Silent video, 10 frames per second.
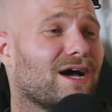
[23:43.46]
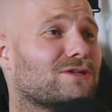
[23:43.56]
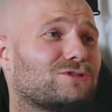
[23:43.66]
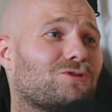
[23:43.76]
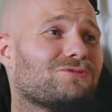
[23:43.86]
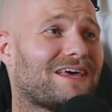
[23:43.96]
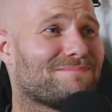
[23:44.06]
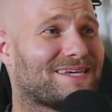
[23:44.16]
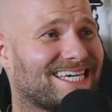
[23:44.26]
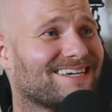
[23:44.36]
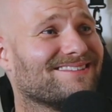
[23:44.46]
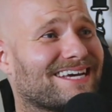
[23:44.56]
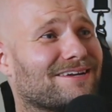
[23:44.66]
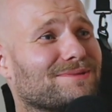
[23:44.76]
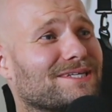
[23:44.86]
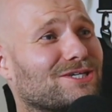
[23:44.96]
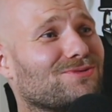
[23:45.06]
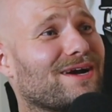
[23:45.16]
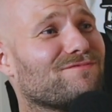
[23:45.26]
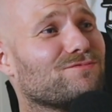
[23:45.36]
don't let me kill again, and be like,
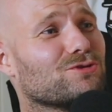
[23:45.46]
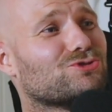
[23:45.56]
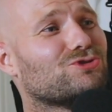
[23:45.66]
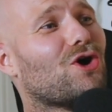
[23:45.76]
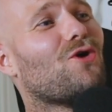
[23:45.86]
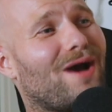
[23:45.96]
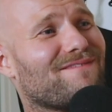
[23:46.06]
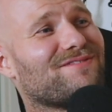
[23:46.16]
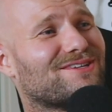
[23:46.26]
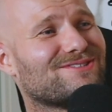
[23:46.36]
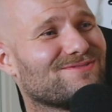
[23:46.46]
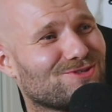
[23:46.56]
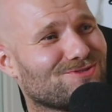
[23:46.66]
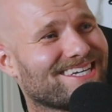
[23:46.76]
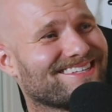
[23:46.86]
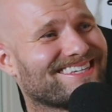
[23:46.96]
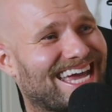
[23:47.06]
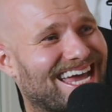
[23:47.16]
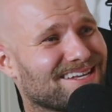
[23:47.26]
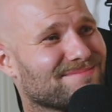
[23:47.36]
there's no evidence of you killing
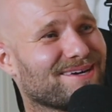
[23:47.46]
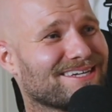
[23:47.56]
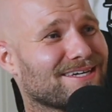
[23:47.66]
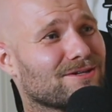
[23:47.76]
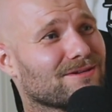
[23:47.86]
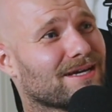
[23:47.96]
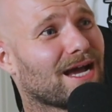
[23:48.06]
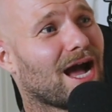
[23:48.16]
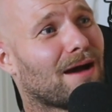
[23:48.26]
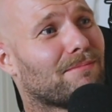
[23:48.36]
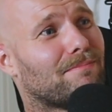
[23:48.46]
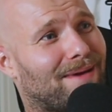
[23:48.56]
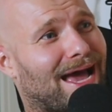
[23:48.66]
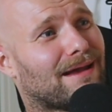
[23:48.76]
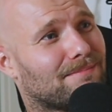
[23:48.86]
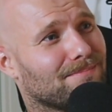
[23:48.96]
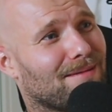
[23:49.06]
anybody, and you're like, I'm a bad